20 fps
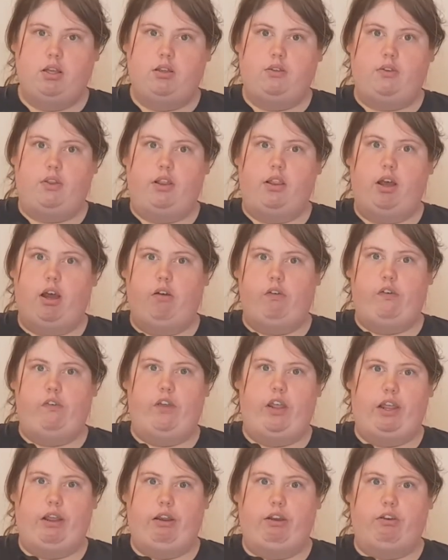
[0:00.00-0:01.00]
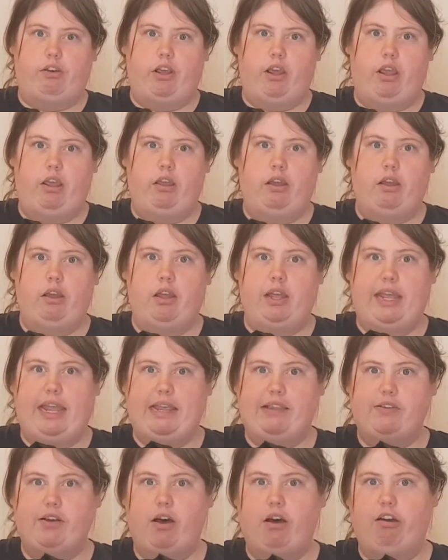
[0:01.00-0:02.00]
So the other thing you can do
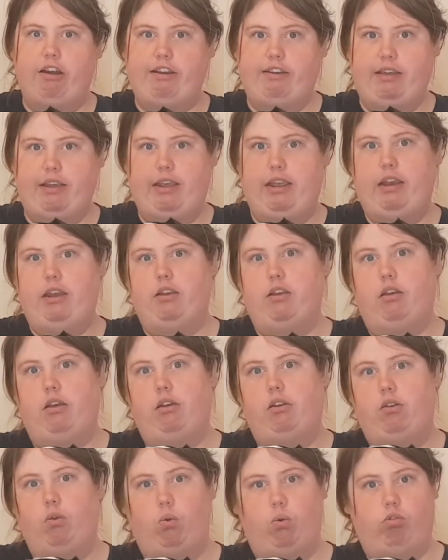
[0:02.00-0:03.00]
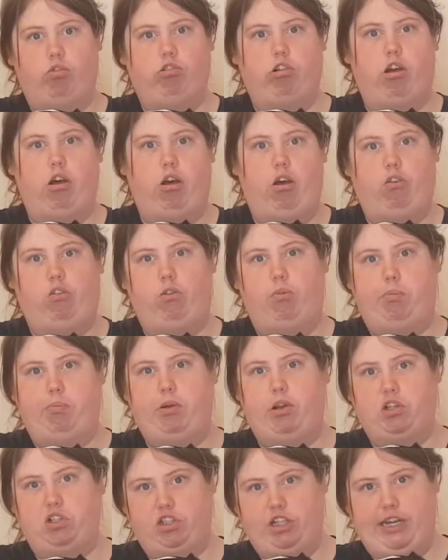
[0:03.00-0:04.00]
is hide it in the long grass or
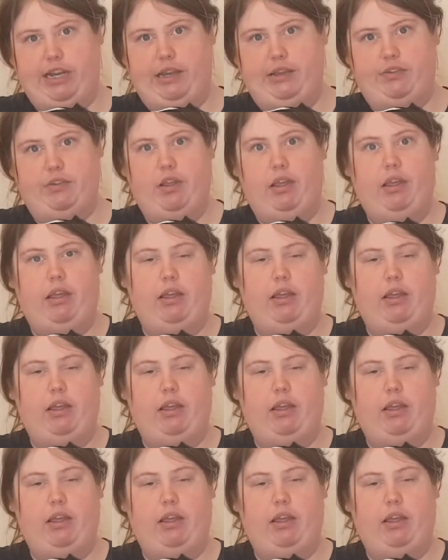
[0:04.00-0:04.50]
bushes,